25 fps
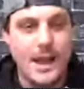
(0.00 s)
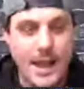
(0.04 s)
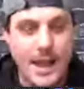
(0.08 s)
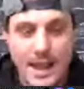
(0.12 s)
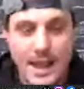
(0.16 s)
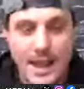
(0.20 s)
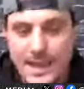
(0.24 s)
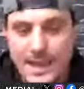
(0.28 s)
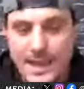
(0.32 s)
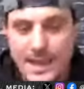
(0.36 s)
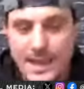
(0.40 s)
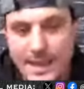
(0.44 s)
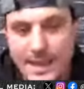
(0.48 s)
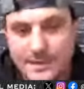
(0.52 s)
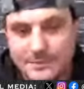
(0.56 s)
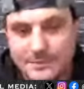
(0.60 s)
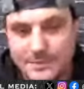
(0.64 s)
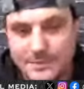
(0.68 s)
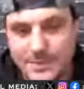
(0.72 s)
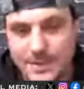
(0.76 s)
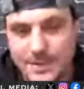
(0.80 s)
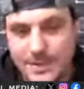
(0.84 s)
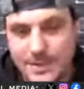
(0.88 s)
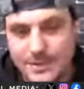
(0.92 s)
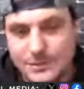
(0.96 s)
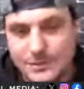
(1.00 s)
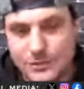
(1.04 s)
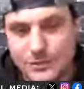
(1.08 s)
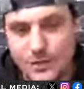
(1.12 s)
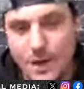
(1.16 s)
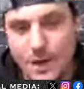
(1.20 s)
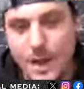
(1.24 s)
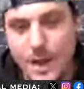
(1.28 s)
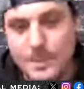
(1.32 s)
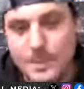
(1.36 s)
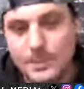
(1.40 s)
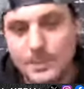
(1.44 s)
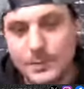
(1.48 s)
I have the
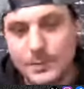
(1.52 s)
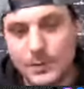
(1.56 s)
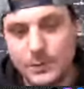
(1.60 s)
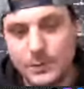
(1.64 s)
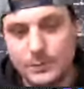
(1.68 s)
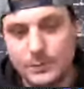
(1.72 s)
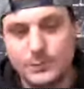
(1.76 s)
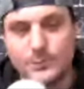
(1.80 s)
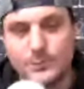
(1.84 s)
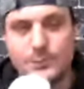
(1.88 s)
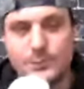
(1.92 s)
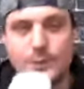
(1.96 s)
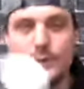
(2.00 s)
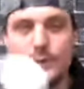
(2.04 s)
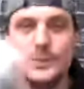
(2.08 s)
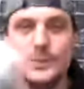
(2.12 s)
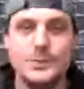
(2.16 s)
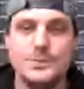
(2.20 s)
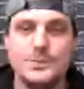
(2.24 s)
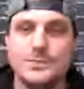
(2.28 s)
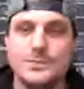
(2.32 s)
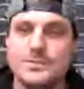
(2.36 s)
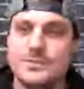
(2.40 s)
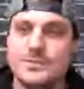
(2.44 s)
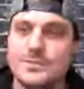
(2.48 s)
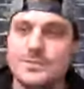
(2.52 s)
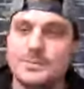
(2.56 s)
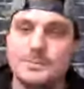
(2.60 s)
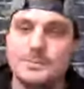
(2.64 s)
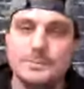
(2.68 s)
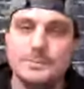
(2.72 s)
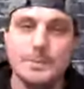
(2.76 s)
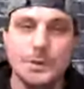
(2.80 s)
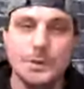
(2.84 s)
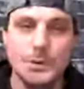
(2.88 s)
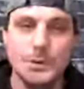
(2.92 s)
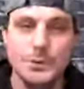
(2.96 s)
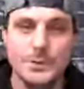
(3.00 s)
tropical fruit
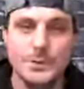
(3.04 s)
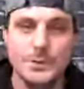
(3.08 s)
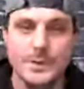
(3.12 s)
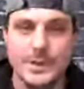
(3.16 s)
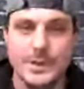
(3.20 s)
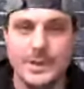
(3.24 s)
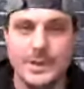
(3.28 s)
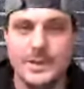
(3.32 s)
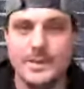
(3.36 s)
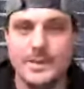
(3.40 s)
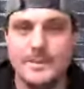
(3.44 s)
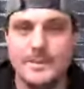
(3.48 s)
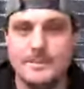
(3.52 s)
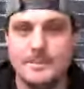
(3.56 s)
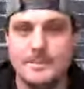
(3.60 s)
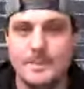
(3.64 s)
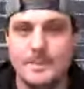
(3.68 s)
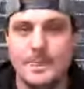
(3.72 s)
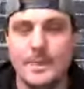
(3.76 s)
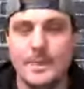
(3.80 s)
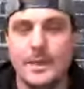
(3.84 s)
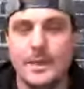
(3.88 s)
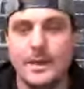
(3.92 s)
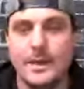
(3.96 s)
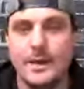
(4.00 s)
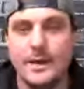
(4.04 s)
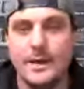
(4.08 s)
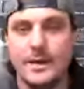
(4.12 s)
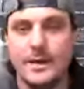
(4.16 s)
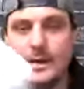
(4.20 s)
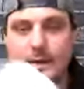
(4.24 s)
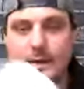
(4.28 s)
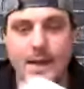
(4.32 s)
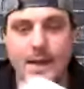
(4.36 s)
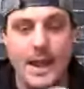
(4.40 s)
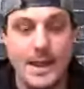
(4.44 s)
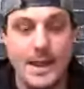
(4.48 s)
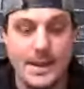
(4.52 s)
smoothie.
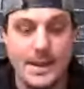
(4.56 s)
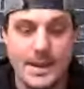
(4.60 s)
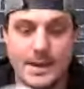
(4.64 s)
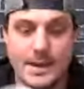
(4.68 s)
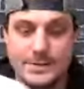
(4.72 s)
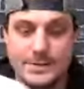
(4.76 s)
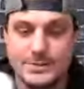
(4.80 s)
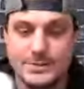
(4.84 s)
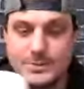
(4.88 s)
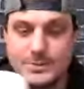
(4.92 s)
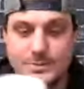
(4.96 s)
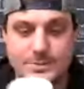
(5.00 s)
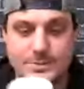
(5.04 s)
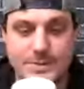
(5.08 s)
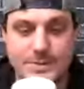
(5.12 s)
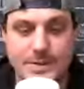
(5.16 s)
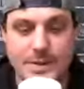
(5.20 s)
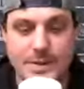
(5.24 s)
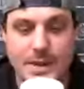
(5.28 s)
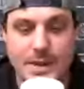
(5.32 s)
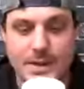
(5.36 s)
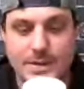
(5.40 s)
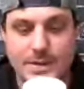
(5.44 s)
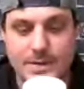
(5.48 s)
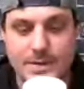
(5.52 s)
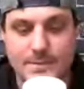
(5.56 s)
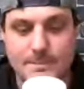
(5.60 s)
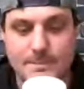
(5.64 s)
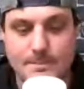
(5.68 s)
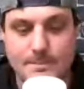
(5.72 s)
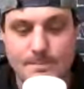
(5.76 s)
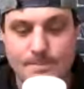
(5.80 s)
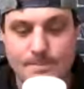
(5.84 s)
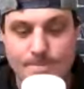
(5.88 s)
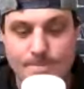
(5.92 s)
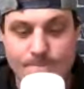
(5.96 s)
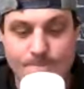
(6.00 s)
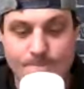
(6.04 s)
Uh, I, as you see, I can
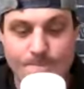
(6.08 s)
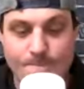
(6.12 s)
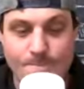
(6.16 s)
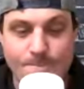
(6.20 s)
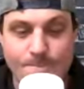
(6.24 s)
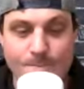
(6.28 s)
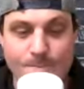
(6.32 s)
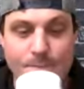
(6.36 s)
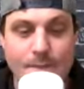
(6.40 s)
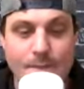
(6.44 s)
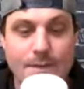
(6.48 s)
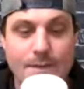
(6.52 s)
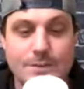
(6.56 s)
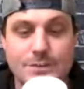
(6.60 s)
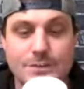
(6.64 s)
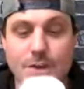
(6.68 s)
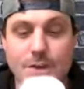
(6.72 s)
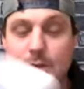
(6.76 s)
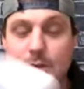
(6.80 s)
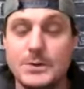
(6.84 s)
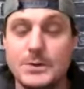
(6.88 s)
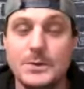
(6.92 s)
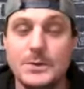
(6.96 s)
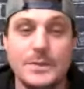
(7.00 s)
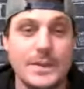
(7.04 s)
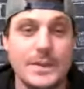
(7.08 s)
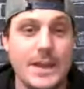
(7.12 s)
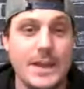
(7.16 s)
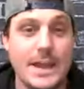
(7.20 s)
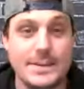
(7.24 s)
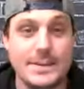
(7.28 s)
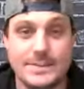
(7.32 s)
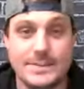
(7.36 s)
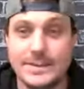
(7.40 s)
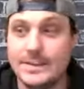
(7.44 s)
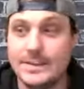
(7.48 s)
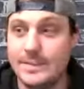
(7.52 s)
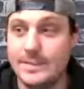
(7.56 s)
show you that I
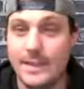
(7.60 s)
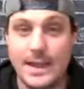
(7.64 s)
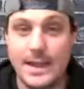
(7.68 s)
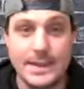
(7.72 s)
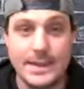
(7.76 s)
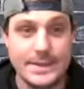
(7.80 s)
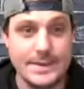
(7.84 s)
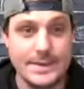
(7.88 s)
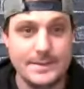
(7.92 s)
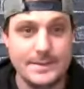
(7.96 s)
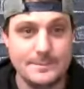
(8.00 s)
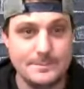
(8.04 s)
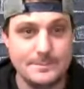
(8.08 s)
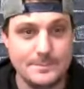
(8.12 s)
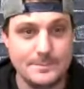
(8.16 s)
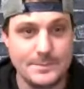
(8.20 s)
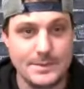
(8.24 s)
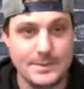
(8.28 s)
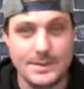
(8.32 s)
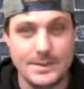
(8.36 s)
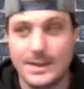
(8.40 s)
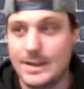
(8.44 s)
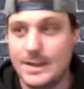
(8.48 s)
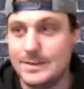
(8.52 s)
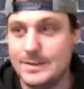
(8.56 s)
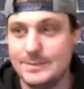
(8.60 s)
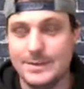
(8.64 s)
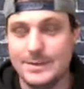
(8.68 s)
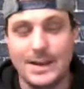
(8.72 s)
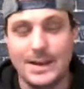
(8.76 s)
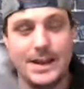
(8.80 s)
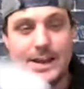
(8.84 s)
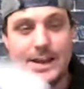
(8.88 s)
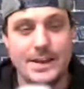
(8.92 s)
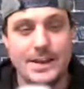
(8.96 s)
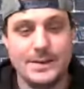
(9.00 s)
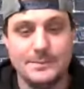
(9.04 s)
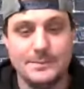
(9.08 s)
did like it. I,
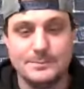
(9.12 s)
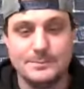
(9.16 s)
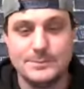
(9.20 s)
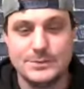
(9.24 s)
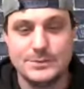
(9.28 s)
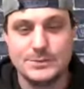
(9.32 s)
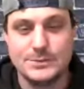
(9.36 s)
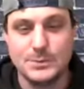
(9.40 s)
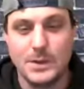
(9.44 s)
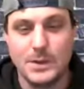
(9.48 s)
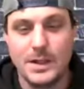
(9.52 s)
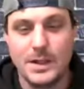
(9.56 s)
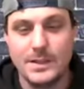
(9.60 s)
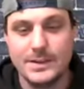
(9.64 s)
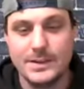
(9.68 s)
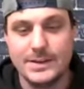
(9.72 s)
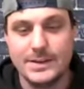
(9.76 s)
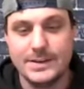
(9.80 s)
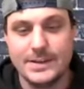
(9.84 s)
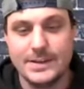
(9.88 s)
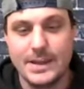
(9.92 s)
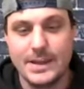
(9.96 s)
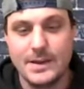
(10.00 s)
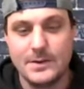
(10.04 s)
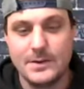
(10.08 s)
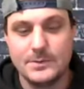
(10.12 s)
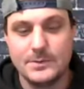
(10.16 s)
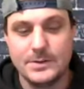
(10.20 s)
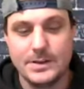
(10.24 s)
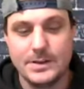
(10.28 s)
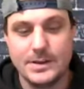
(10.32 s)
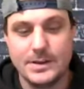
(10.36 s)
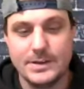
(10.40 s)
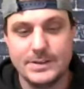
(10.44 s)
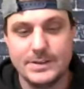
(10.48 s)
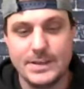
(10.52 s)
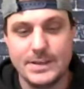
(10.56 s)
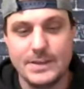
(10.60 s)
I swallowed it down
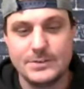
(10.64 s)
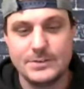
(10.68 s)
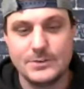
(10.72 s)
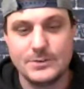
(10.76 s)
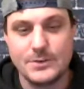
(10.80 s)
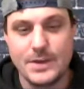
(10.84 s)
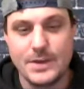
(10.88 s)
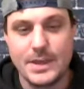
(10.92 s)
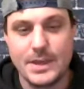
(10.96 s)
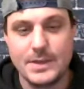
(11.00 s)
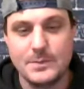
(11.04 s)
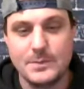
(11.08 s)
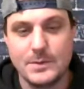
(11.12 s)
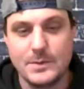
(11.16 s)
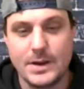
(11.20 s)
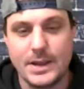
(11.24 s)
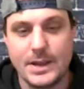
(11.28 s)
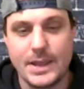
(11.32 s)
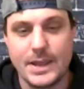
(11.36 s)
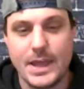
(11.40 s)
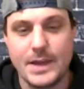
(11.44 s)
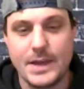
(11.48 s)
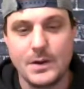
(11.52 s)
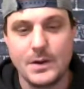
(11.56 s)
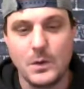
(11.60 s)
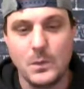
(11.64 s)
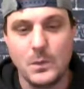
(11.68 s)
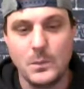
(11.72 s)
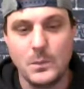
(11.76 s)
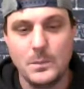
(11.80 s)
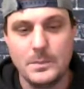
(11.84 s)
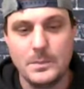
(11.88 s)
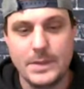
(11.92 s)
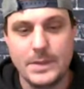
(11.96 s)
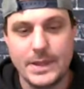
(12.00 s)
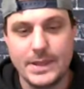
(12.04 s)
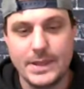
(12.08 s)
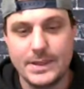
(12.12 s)
uh, yesterday when I got
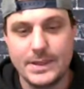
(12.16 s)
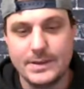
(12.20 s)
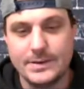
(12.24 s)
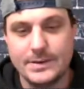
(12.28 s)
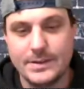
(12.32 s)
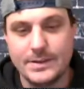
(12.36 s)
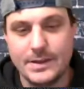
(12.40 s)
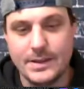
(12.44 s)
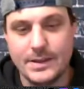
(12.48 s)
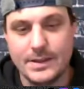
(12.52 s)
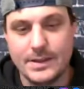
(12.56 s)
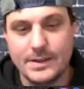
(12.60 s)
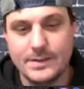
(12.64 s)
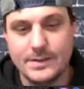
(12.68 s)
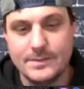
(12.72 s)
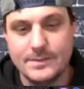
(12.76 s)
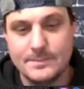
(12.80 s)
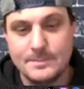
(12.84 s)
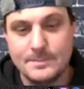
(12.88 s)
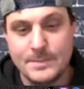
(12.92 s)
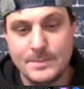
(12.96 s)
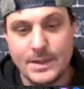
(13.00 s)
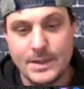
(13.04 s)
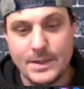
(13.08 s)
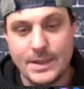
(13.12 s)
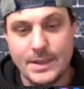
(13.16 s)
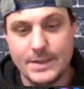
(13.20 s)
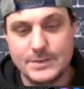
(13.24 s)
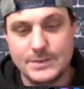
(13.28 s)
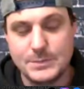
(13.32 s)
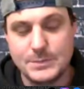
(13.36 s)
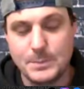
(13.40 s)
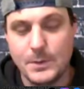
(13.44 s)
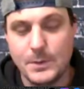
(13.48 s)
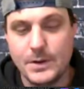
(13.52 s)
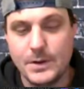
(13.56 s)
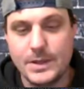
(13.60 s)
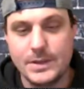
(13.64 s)
home, and uh, it's
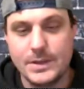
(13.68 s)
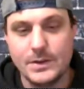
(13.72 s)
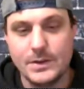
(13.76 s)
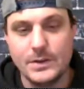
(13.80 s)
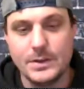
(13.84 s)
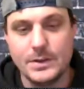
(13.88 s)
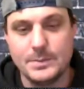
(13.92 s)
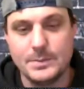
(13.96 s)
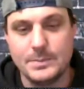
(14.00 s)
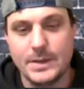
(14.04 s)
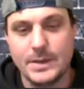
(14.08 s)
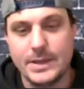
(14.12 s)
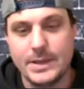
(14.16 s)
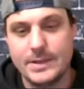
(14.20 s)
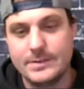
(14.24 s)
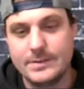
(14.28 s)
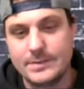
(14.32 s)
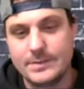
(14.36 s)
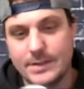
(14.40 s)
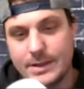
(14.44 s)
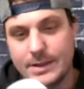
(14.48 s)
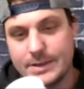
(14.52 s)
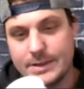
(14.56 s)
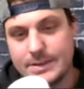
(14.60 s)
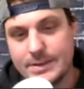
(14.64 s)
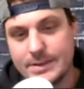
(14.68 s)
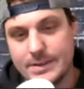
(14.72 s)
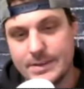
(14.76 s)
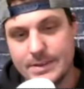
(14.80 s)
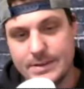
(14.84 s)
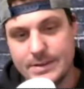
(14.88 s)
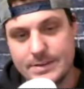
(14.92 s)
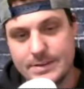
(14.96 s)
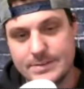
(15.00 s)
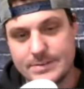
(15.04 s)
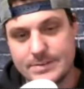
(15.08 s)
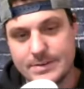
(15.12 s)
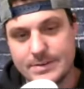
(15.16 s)
pretty good, man. Like
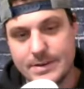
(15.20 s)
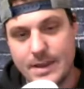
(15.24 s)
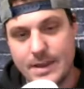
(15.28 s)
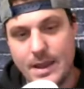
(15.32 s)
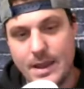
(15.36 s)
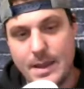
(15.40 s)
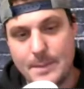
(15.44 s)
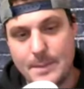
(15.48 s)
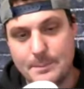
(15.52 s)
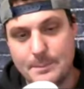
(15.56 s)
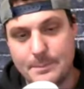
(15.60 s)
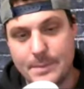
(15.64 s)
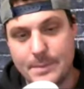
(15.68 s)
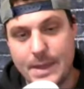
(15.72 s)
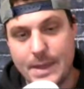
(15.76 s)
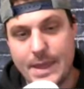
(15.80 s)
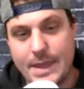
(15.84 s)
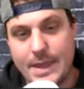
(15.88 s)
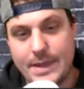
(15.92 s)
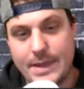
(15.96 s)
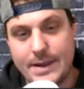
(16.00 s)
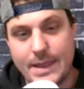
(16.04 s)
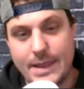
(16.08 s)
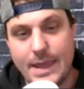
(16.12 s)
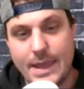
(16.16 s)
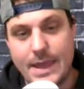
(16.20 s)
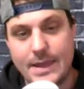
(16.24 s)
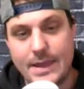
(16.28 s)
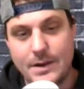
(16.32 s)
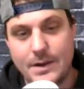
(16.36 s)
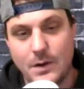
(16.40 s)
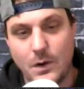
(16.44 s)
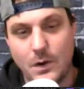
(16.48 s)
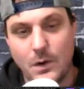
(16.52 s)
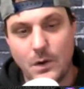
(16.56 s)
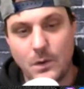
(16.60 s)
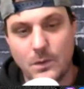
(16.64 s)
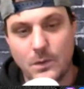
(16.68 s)
it is not bad at
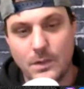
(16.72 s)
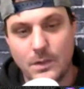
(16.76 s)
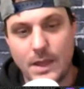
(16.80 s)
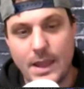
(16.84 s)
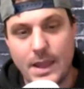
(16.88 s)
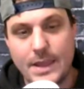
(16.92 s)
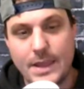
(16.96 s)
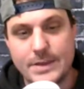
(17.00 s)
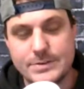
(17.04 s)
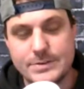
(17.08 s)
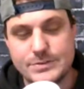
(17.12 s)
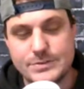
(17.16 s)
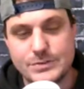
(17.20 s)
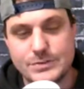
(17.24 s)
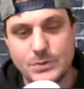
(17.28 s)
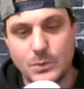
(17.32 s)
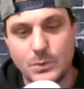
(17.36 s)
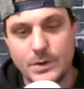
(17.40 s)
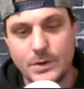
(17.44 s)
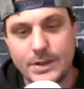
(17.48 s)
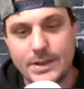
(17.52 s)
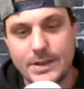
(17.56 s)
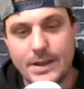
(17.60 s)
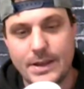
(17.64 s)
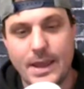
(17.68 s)
all. I enjoyed it.